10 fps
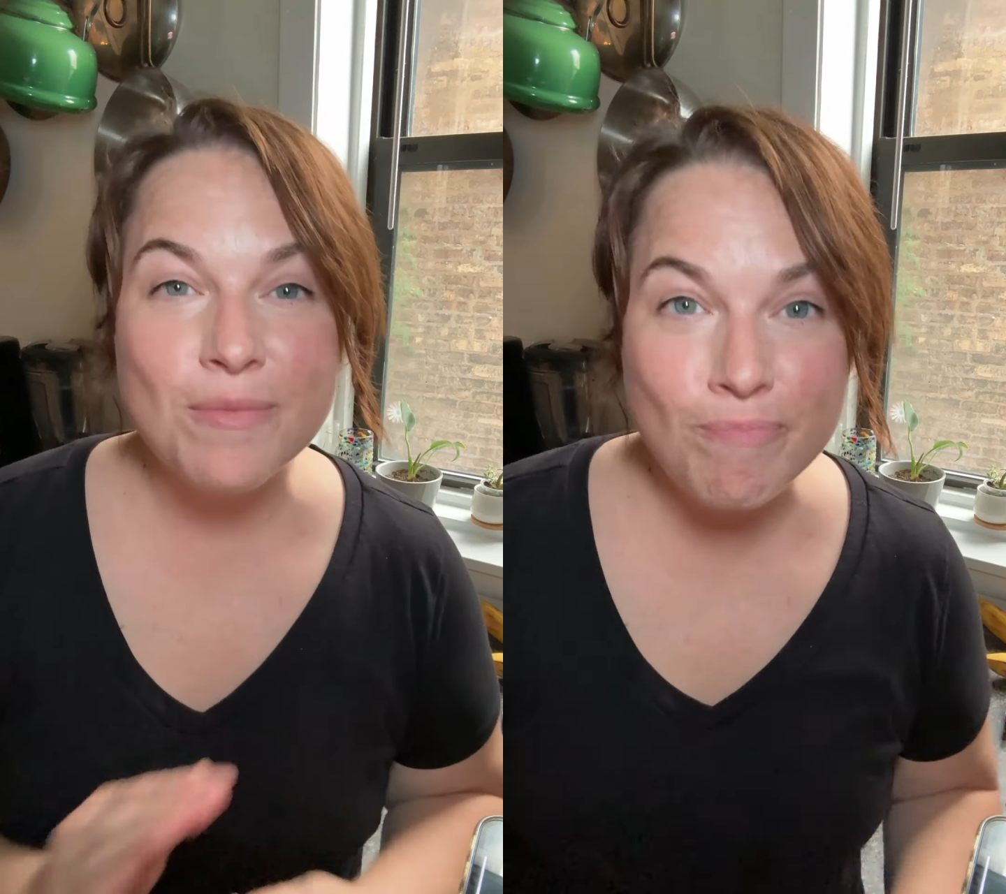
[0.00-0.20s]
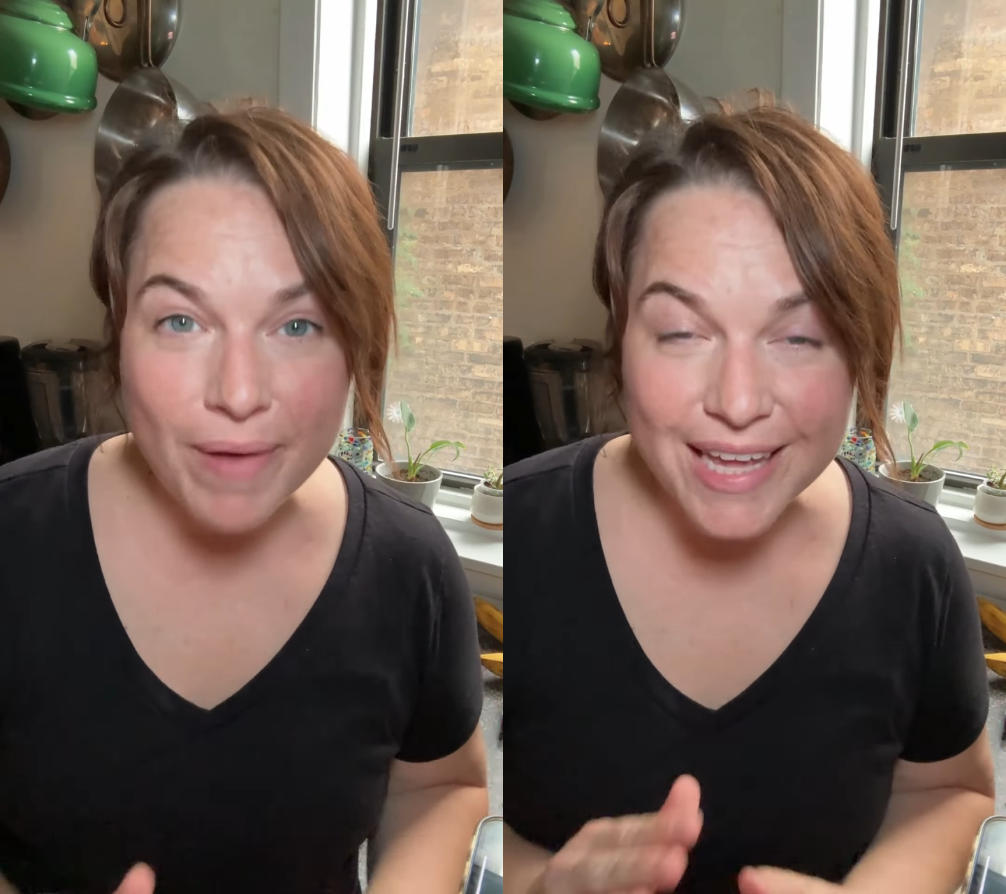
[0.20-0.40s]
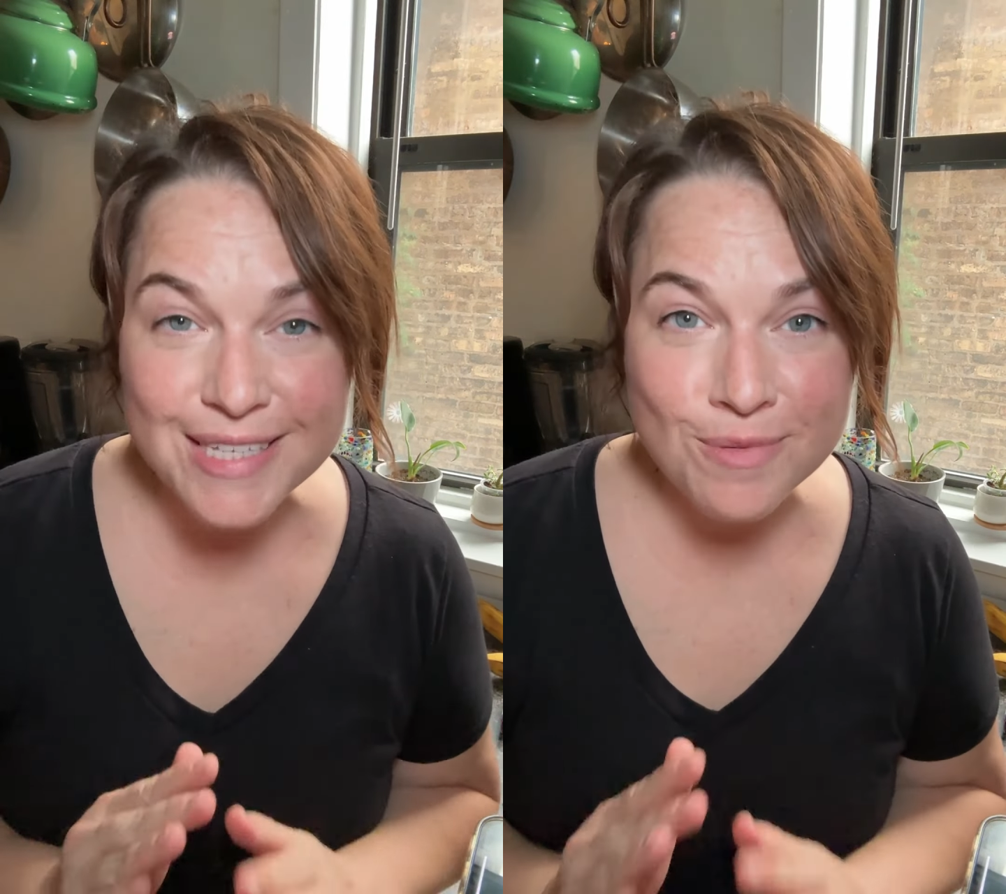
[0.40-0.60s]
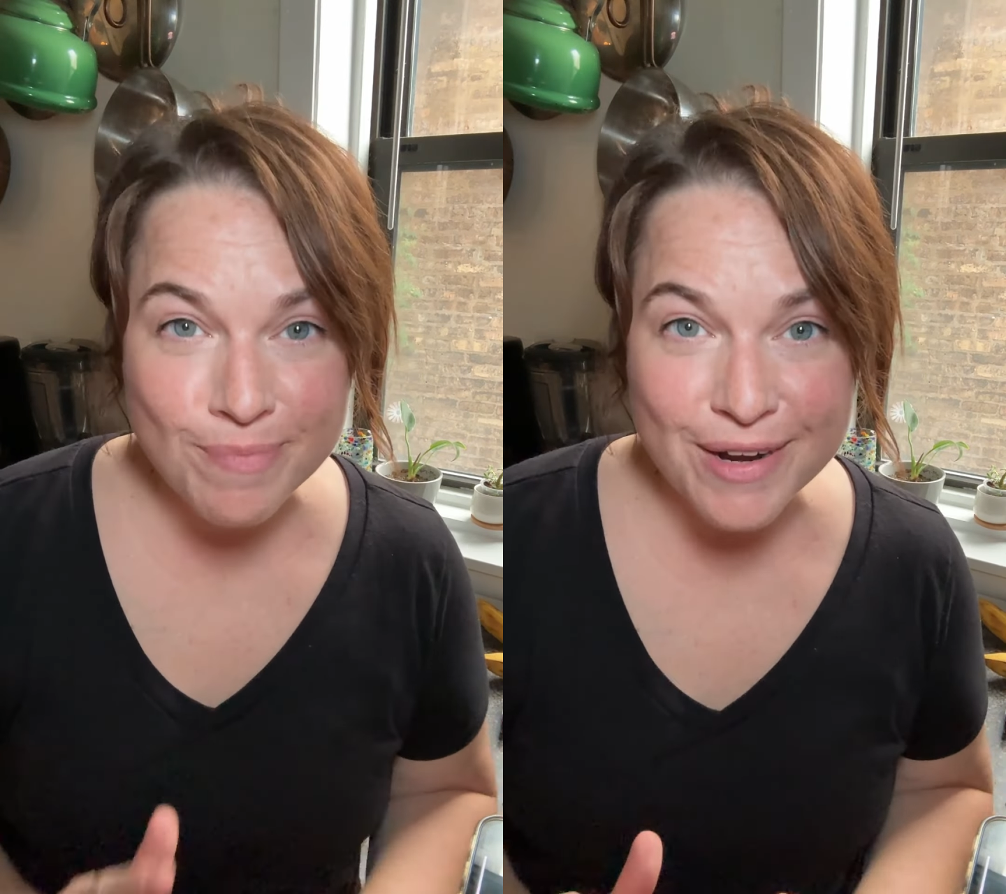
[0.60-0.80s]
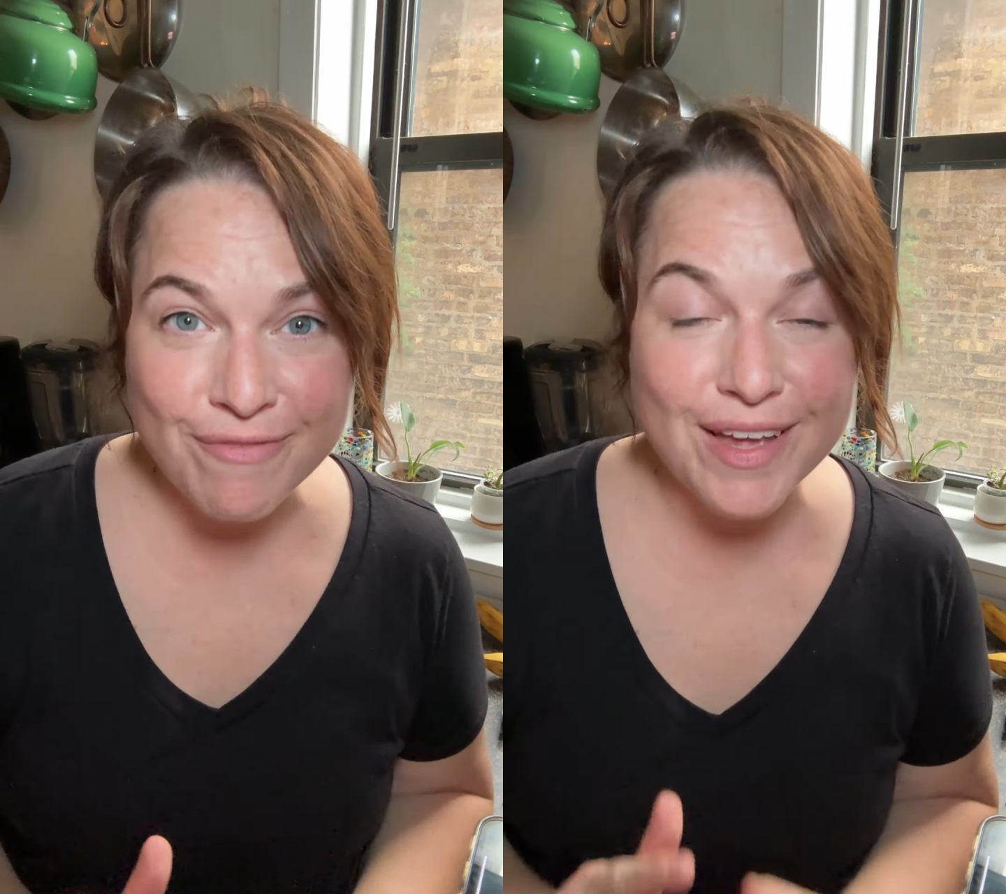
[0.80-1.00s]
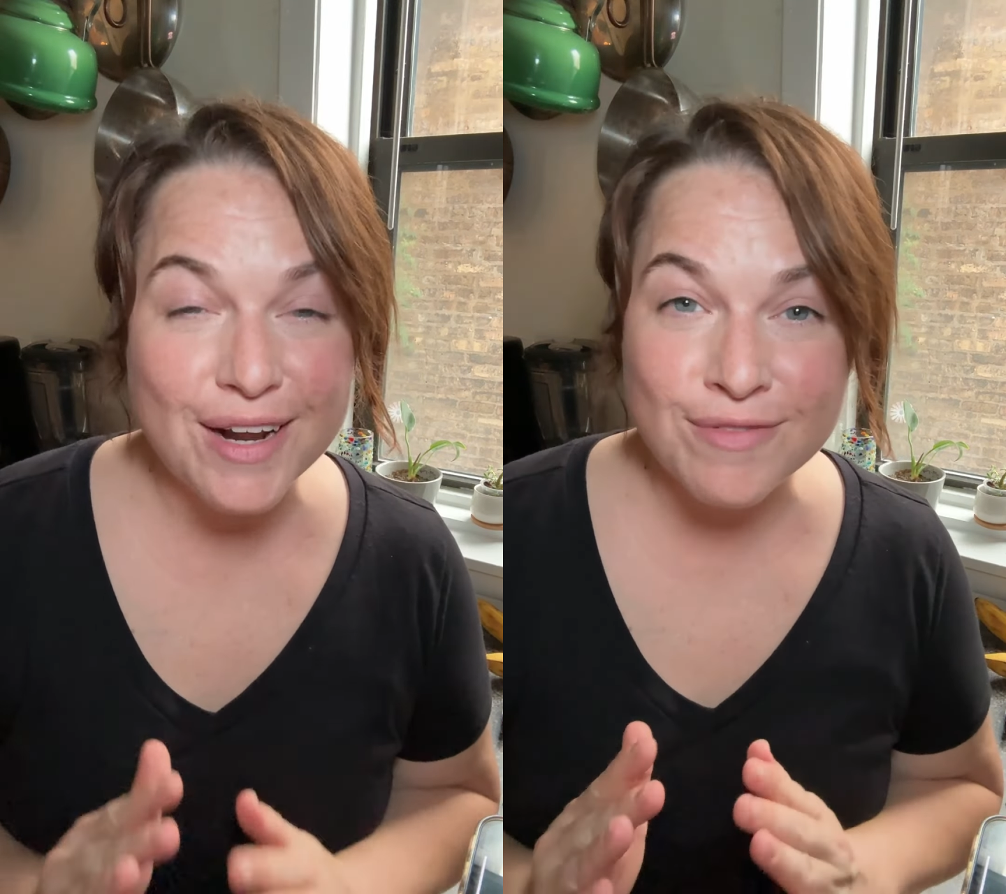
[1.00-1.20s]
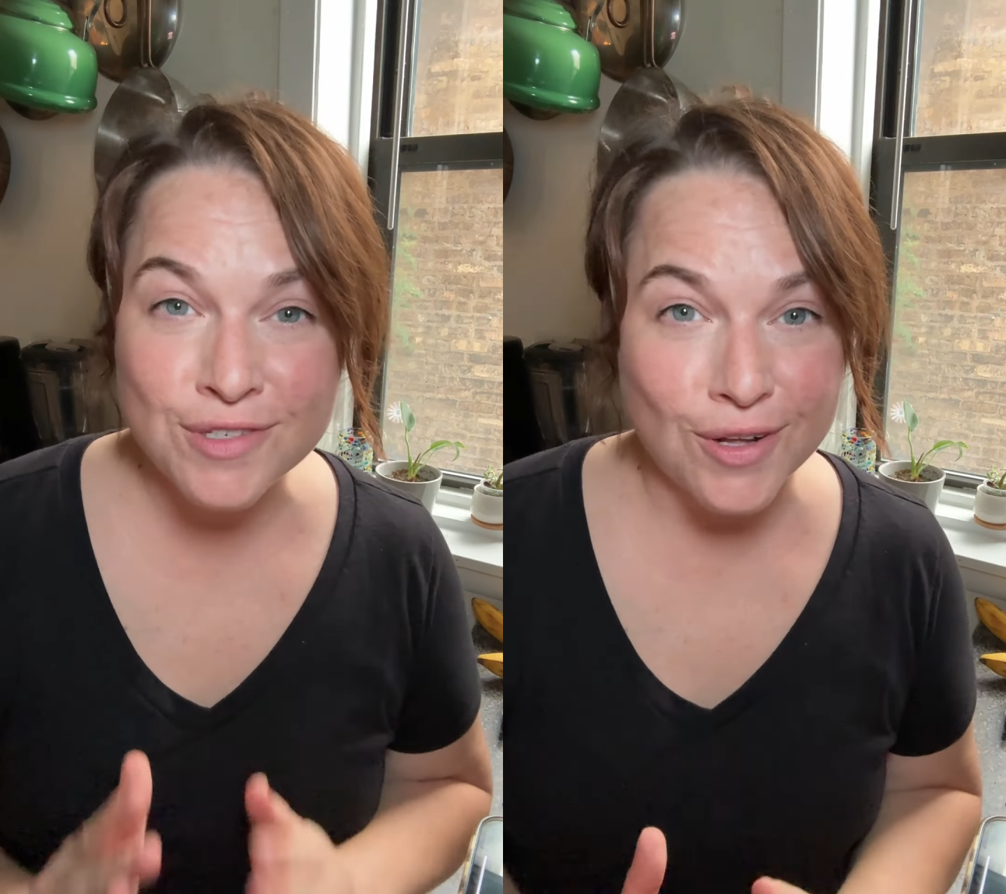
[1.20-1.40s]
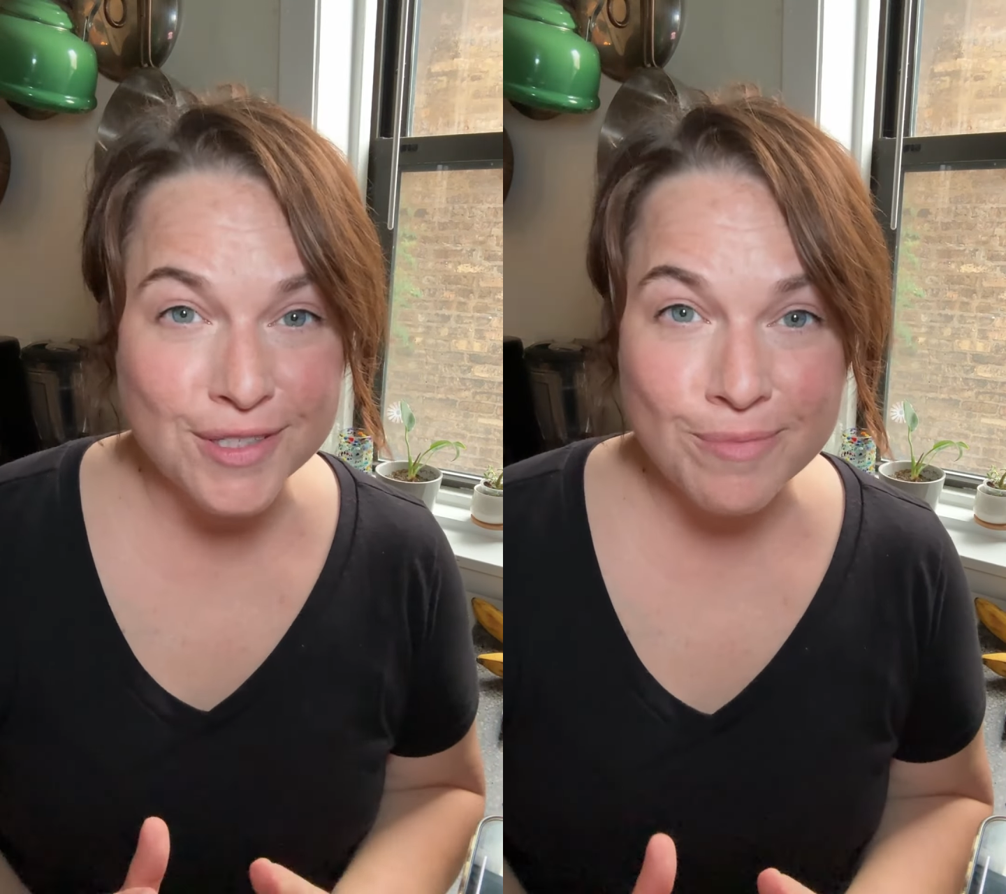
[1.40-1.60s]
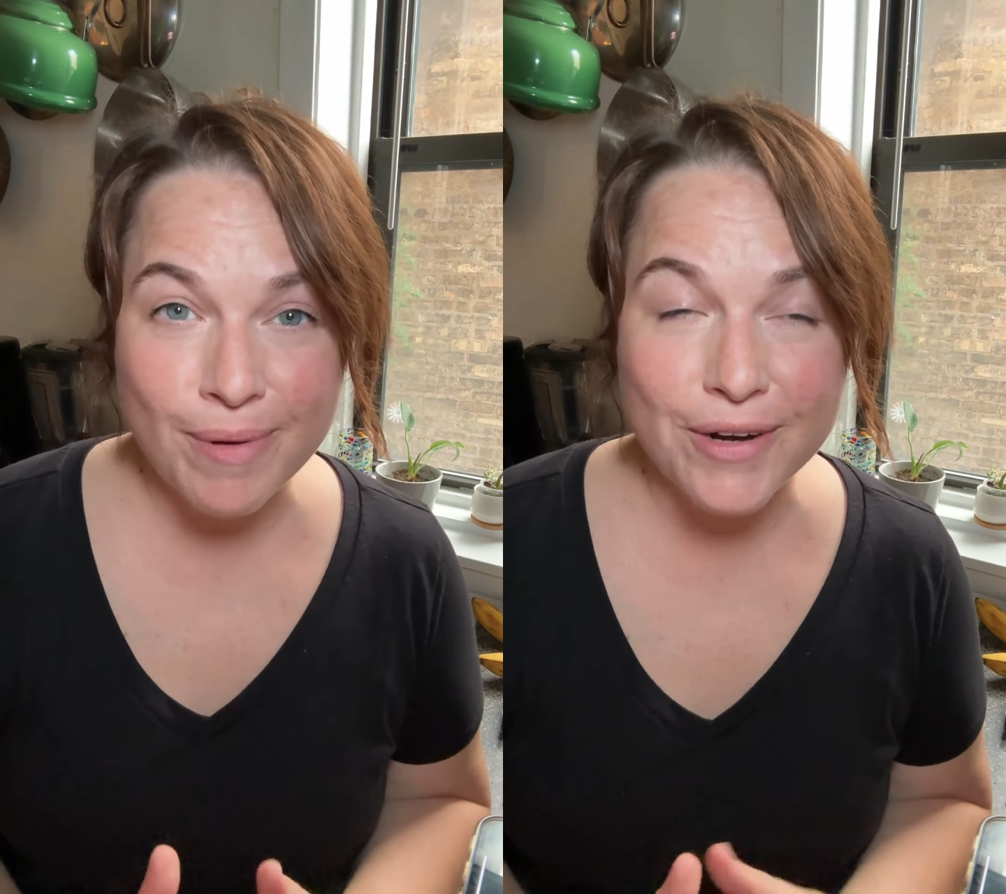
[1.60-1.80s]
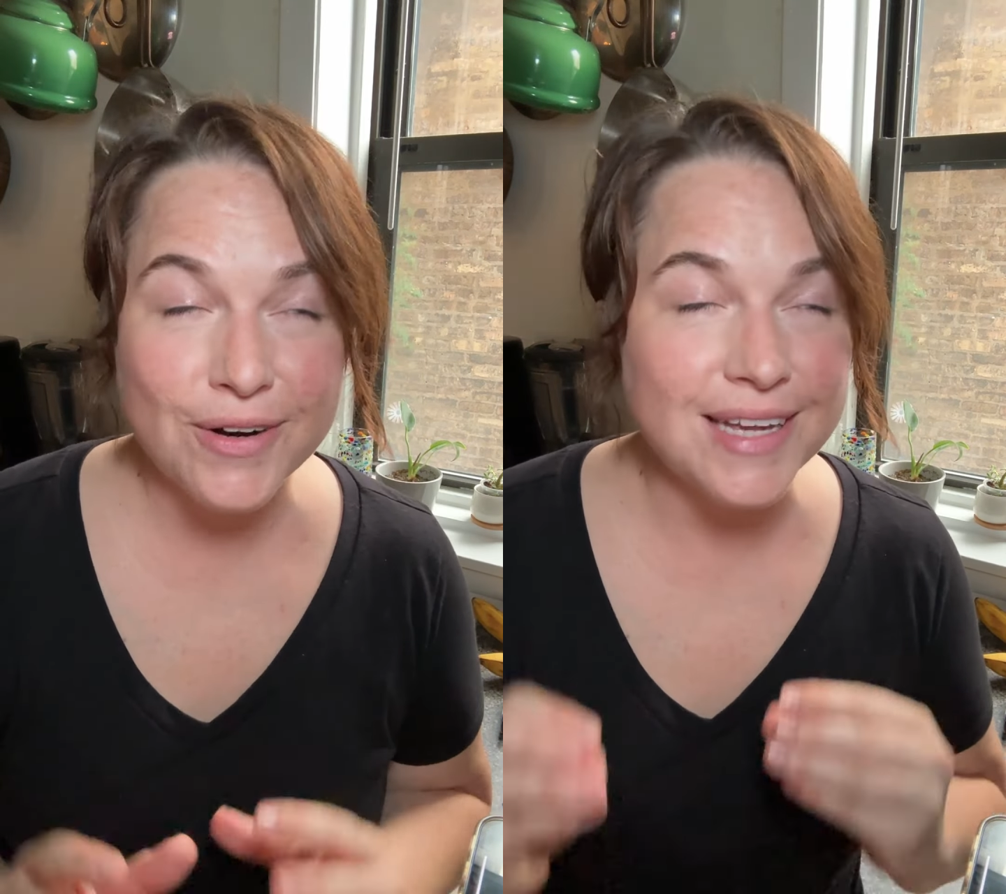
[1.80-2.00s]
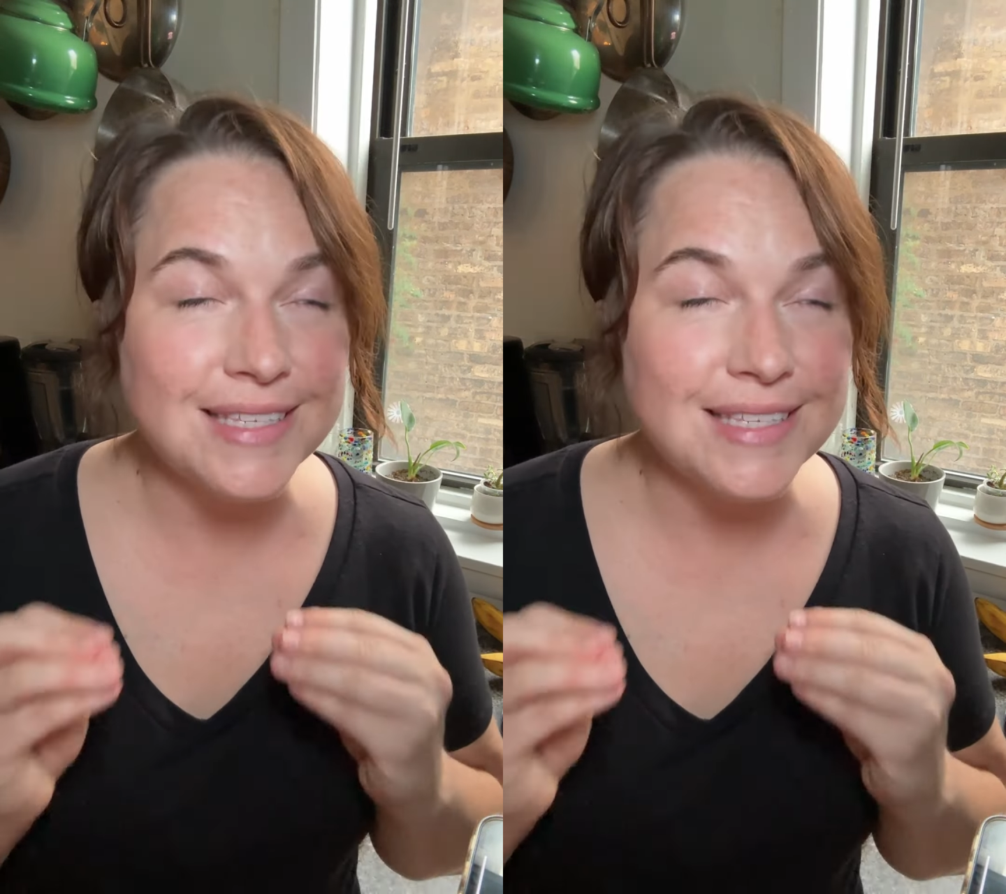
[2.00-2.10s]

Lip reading: The biggest benefit of salted butter